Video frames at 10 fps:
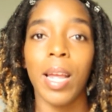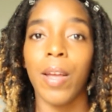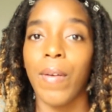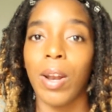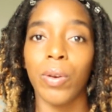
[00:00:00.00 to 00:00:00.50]

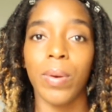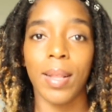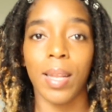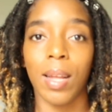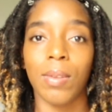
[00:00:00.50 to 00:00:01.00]
If I don't do
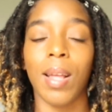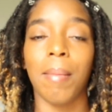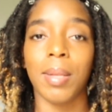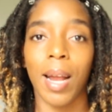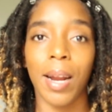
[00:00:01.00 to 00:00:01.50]
nothing else,
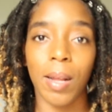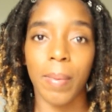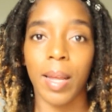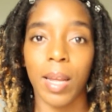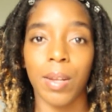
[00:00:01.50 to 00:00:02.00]
I'm tying up
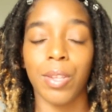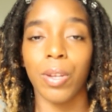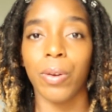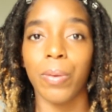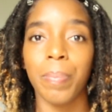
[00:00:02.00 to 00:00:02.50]
my hair,
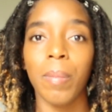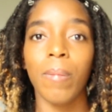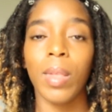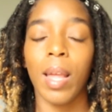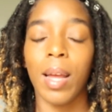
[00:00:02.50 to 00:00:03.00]
so
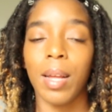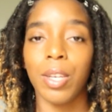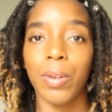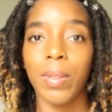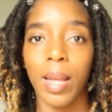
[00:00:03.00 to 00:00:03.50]

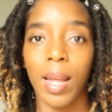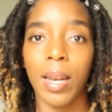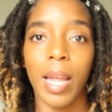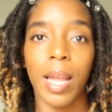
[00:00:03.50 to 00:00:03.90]
do that.